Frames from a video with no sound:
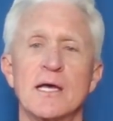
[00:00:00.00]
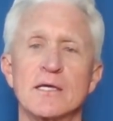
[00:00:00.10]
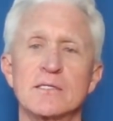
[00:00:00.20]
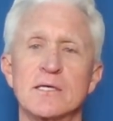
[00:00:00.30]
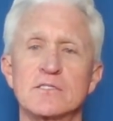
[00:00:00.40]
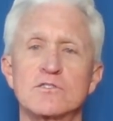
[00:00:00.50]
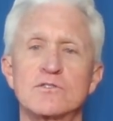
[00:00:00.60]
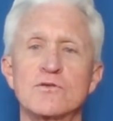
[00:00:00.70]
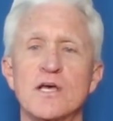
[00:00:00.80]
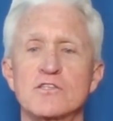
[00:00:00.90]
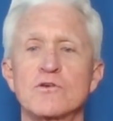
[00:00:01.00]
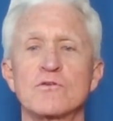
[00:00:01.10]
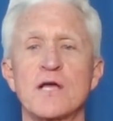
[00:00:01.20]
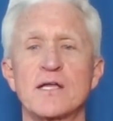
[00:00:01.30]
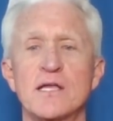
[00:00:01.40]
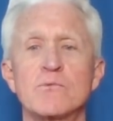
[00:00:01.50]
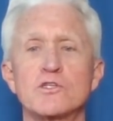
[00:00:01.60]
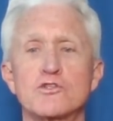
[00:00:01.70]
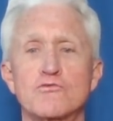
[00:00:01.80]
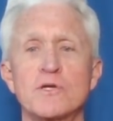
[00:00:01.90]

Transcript: At, at 2009, it was